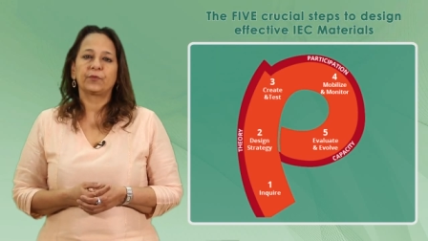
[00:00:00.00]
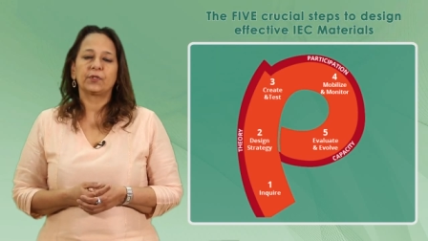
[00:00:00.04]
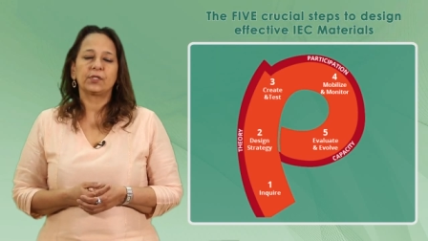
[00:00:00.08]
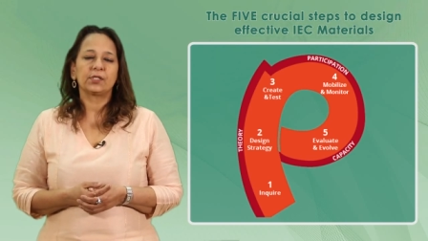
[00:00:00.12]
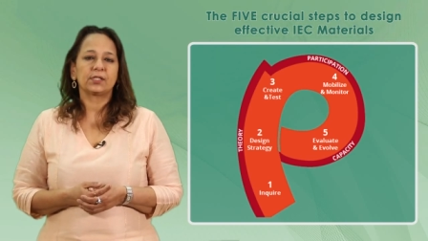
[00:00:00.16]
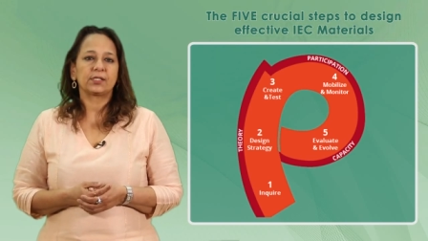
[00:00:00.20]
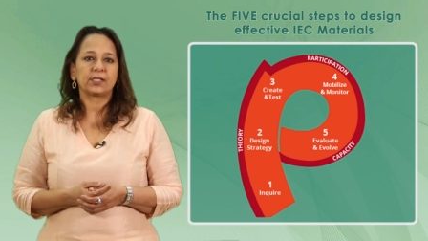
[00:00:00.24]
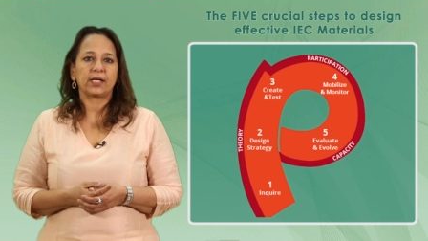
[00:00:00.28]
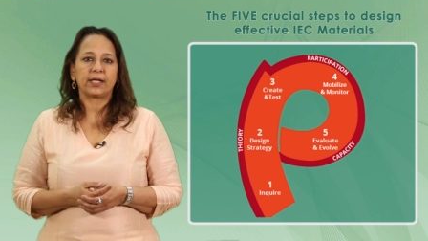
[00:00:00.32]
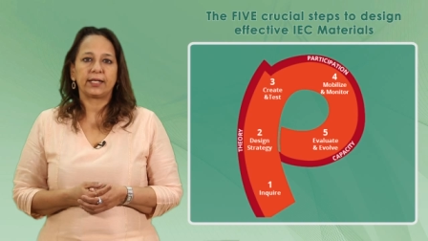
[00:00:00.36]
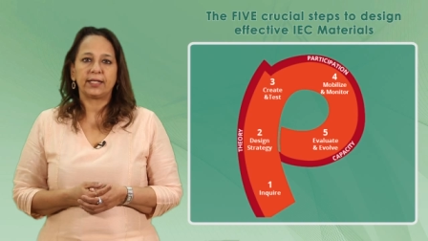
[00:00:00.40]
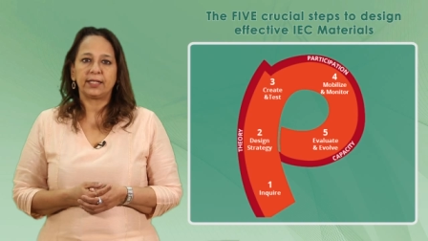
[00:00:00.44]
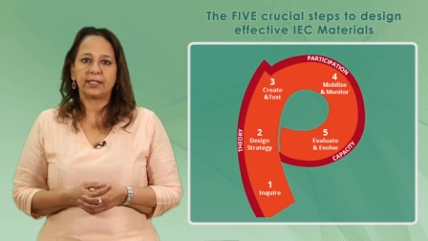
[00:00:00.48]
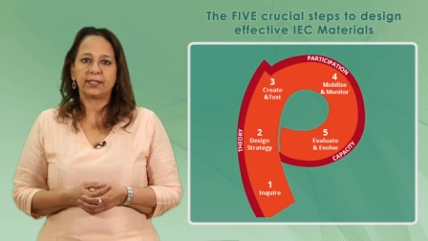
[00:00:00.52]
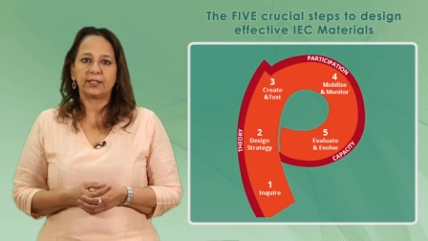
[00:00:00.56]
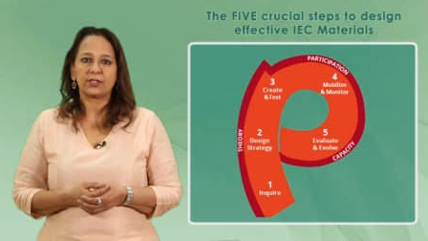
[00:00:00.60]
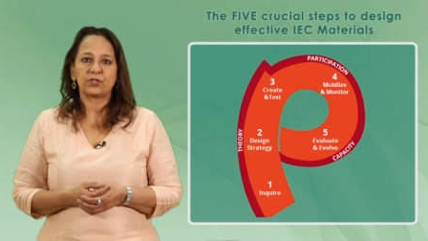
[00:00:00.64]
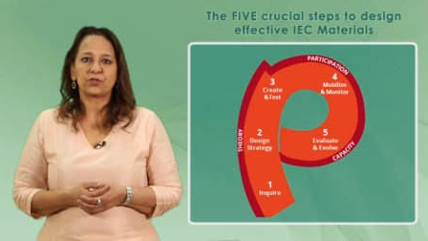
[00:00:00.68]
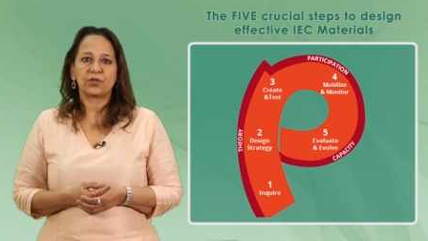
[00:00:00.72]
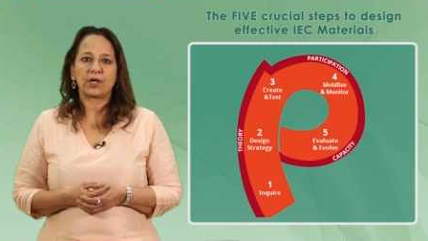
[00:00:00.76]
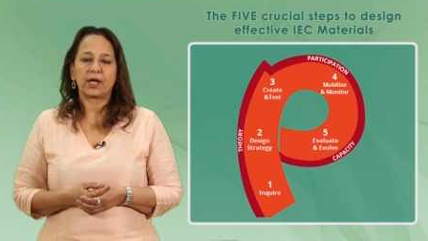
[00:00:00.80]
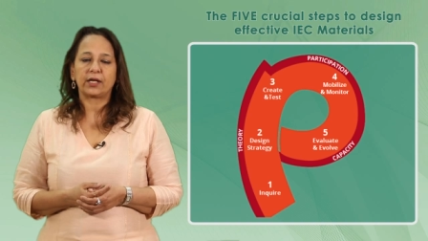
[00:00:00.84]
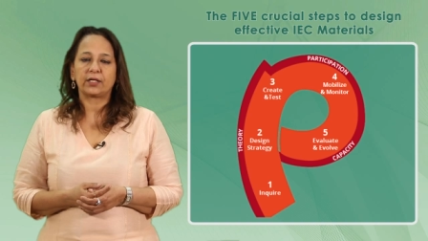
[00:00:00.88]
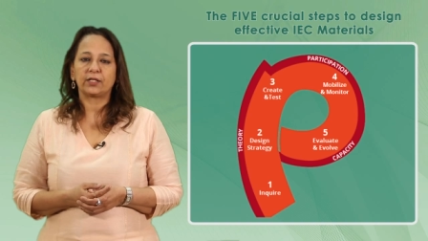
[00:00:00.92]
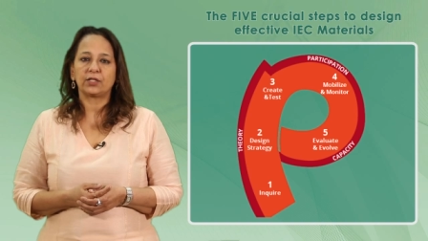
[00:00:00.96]
Designing a
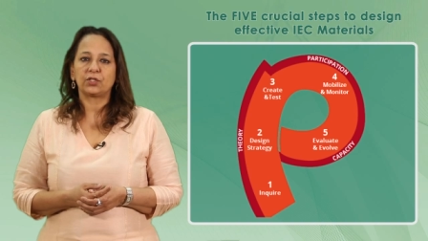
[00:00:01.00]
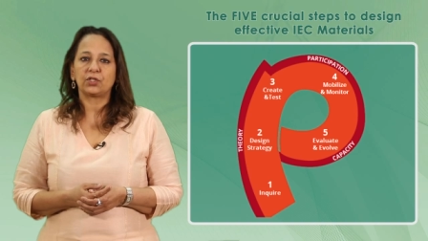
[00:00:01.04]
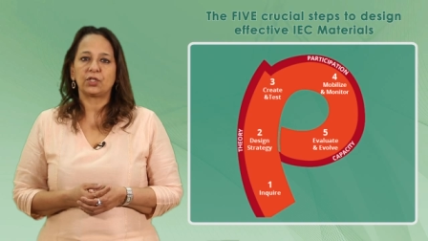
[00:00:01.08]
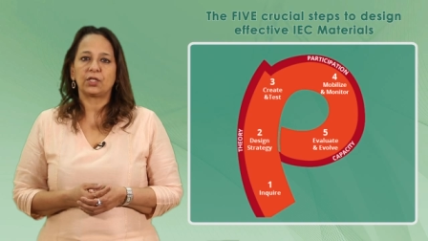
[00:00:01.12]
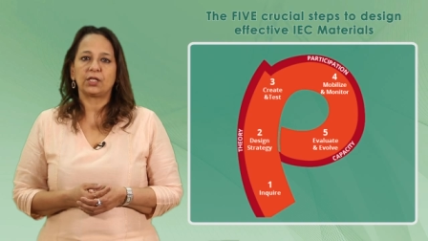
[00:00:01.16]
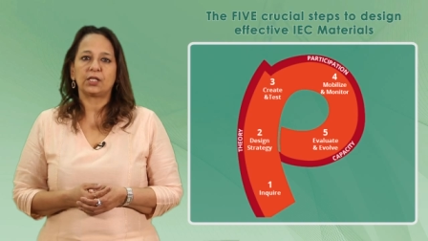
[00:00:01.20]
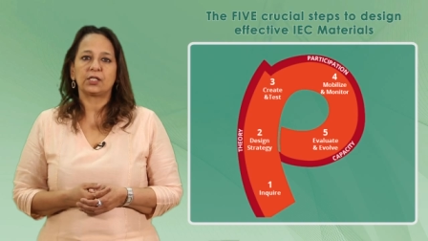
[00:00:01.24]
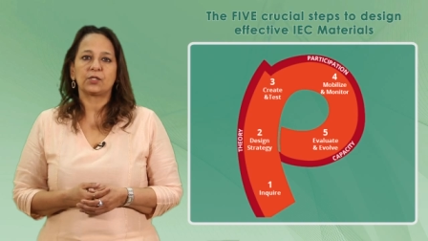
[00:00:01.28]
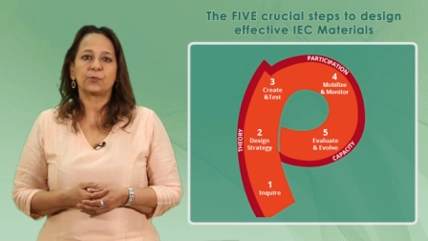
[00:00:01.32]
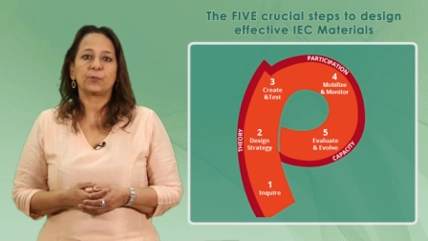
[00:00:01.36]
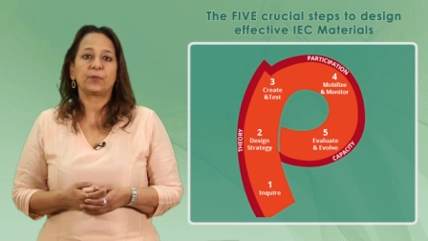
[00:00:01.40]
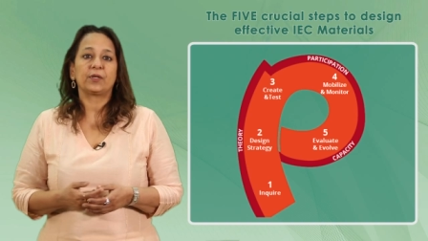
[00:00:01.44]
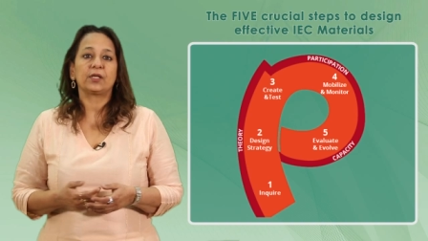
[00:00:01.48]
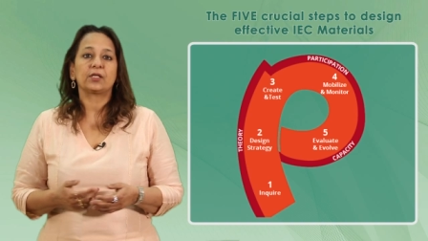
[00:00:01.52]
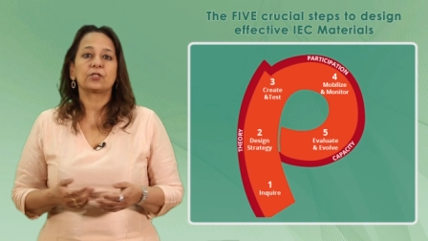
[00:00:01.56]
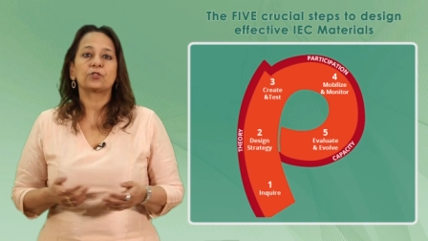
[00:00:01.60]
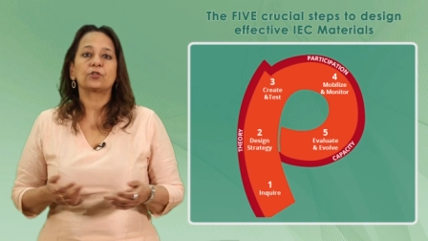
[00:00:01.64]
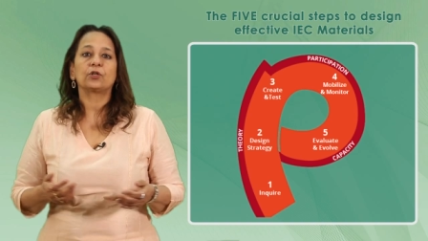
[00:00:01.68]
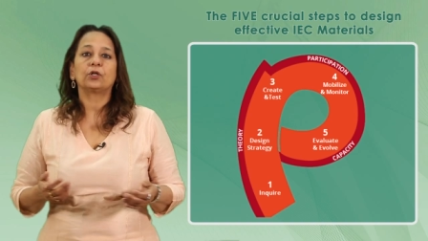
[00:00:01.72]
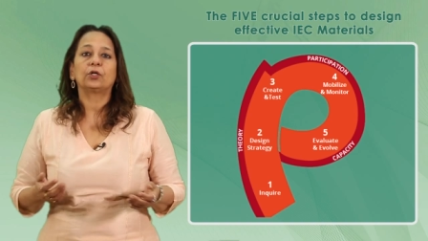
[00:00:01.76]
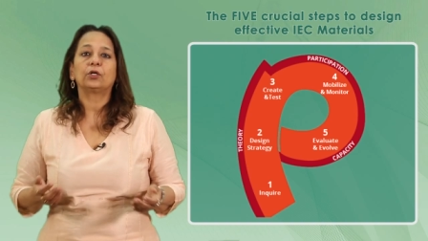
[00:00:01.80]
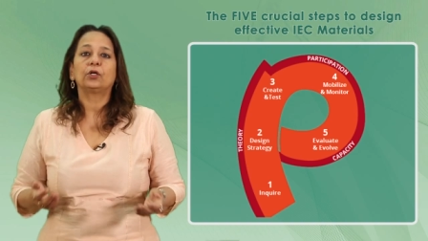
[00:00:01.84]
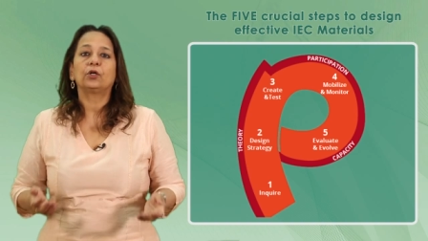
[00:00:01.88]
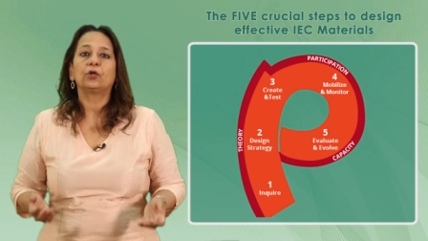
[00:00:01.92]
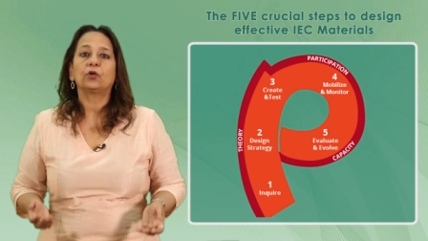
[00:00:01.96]
strategy is
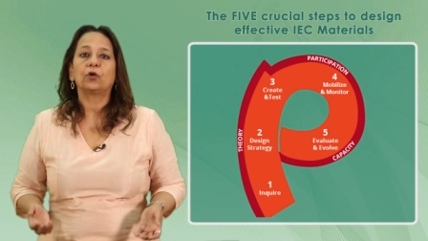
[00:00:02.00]
based on a